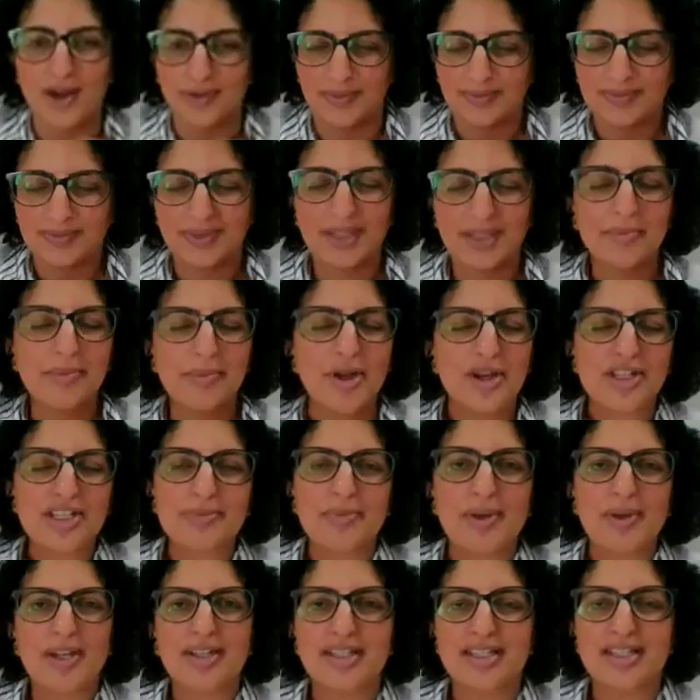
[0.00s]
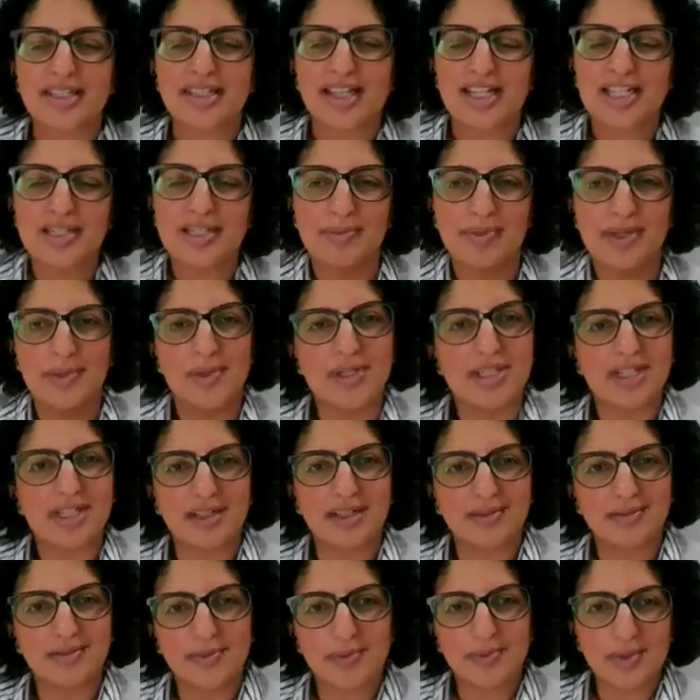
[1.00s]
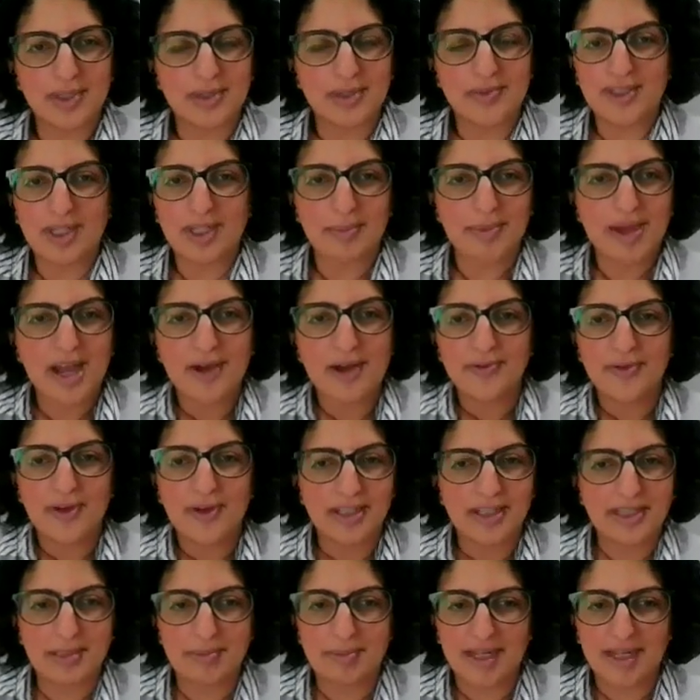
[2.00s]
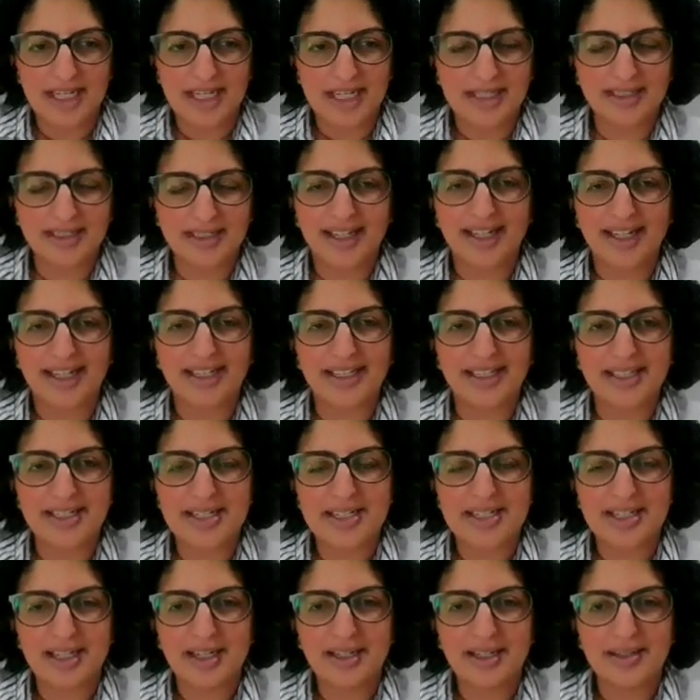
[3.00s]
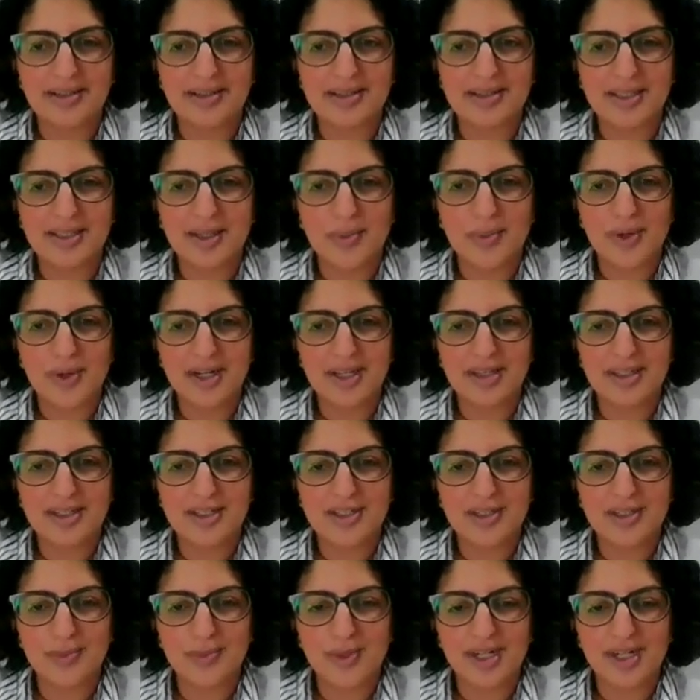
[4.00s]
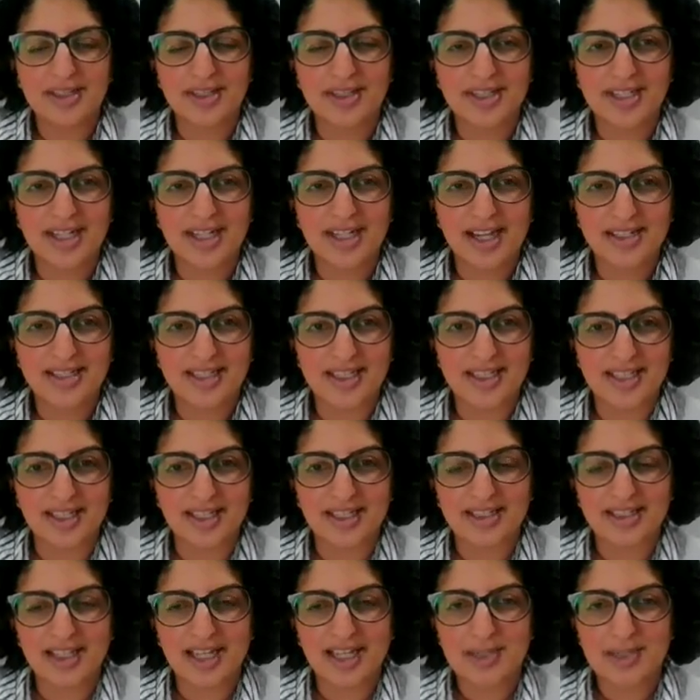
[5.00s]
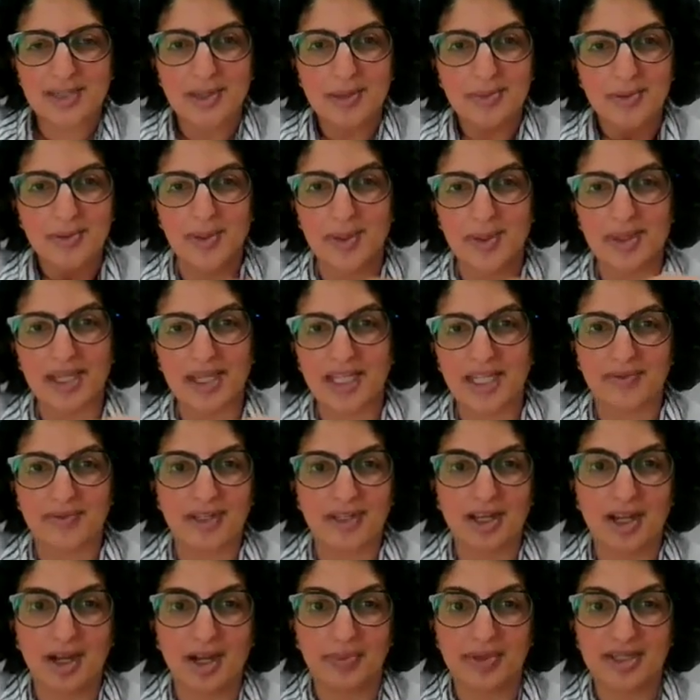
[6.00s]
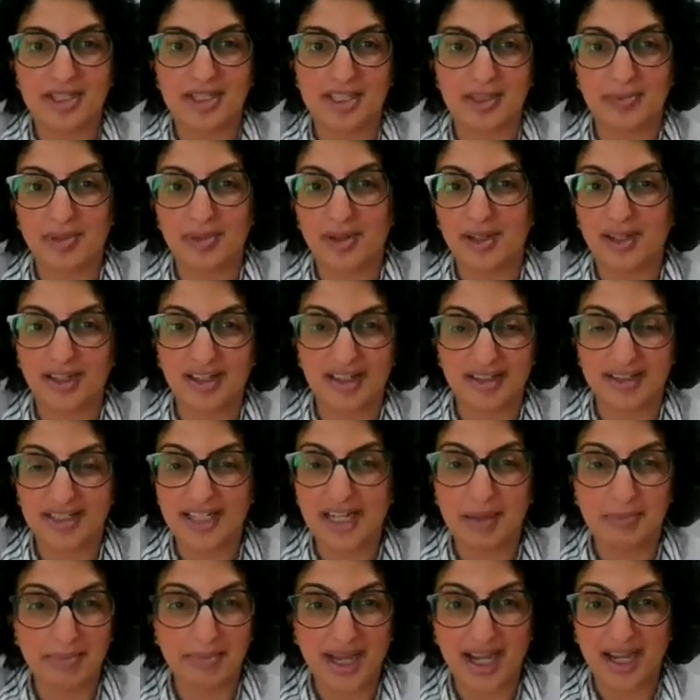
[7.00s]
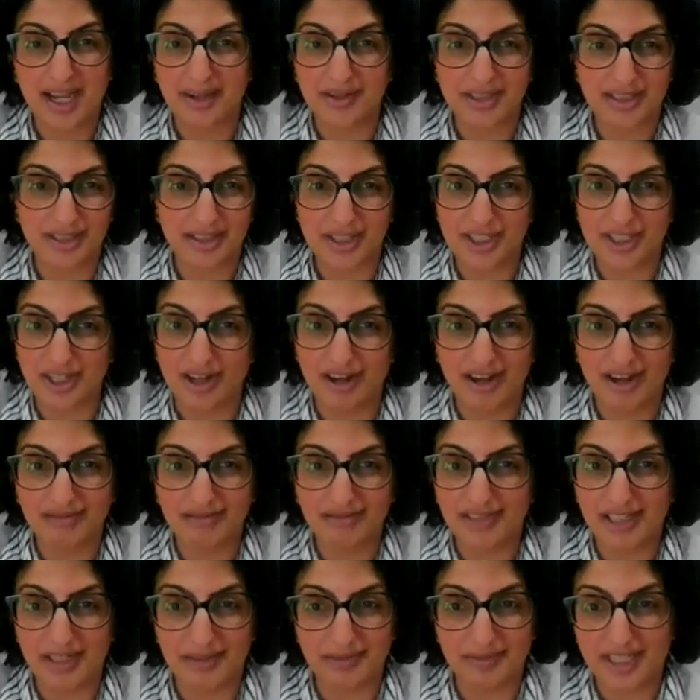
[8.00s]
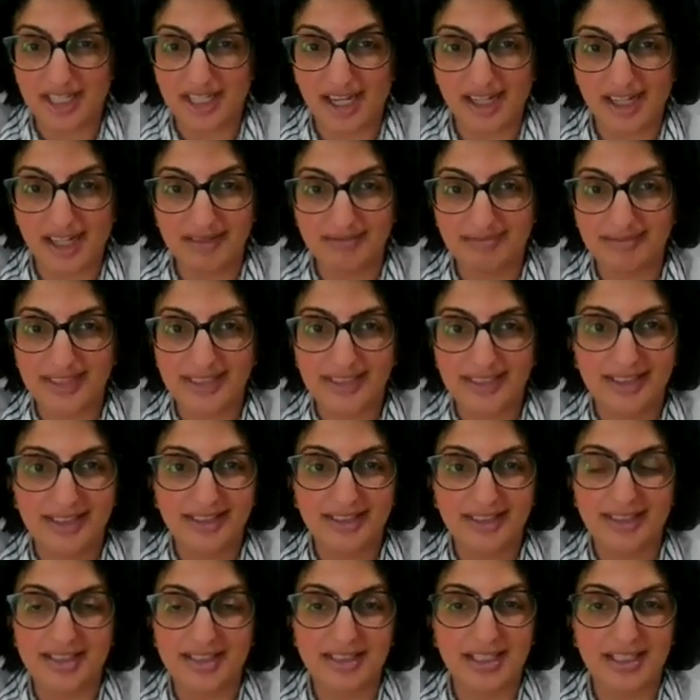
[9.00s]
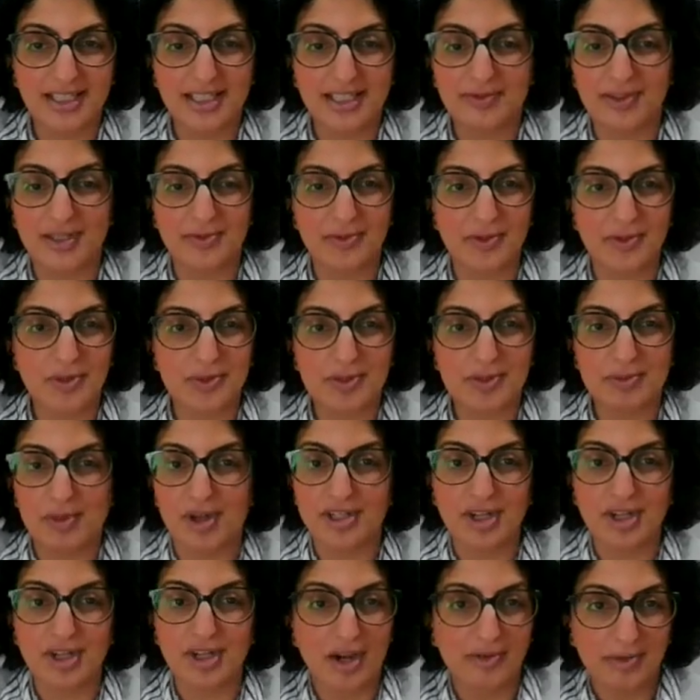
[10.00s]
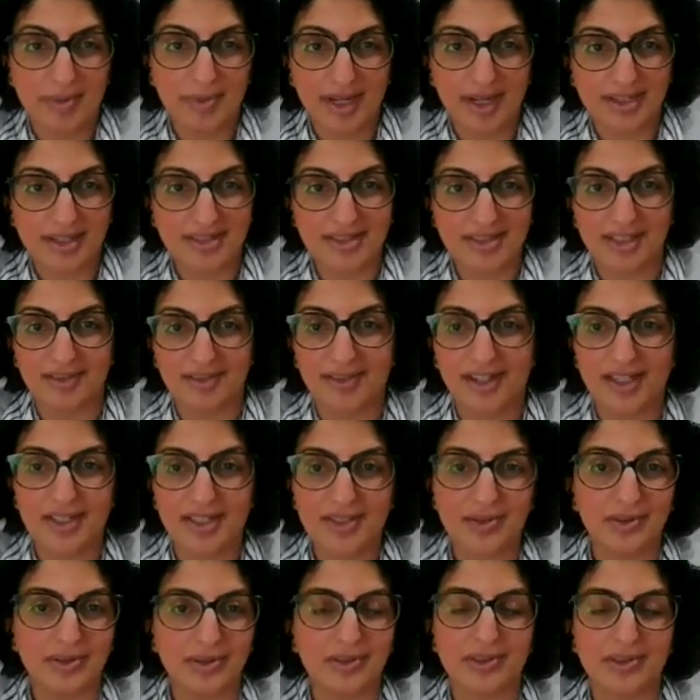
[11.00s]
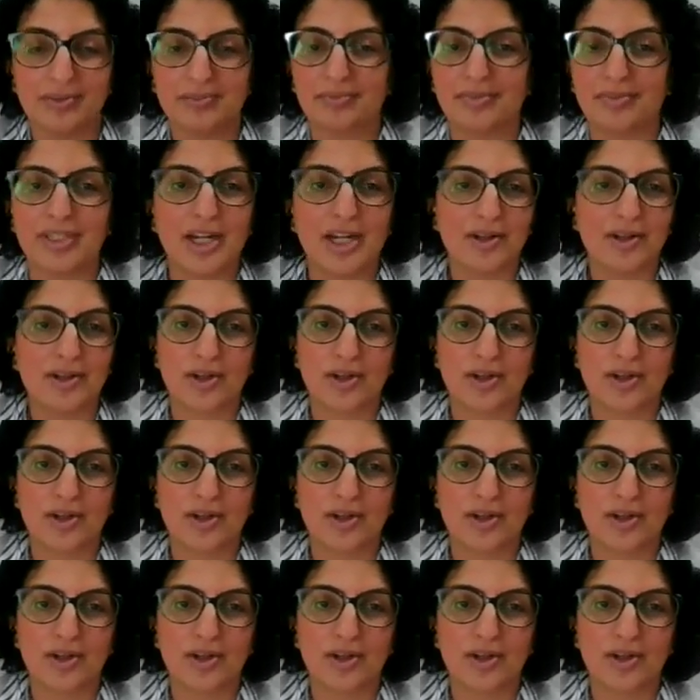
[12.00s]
No, and most smokers say to me, we somehow find the money. And so one of the tactics I say to people when they're giving up is to put £10 in a jar every day, because even if you smoked half a pack of cigarettes, or